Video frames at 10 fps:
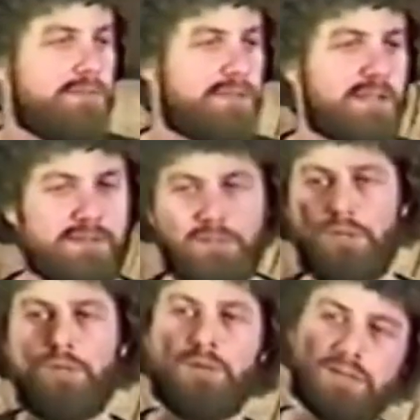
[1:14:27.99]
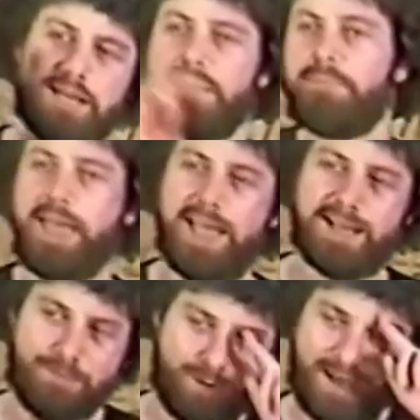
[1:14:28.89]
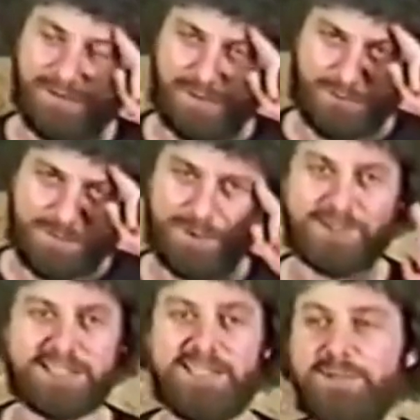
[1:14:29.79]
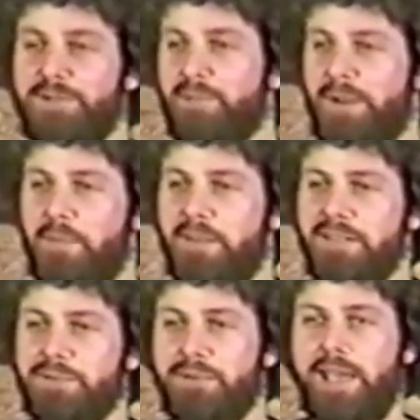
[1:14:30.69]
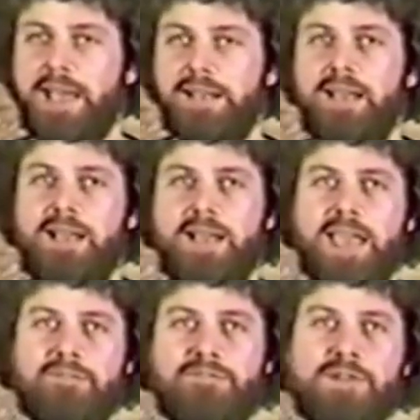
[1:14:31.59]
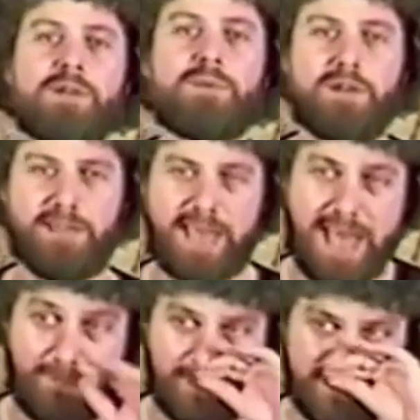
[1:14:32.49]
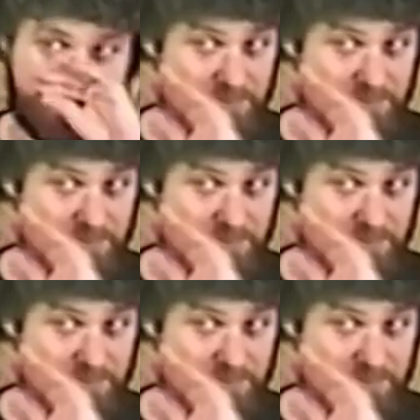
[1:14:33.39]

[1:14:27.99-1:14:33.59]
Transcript: The two usually end up ganging up. We have a three-person leadership in our ministry, and it very rarely happens.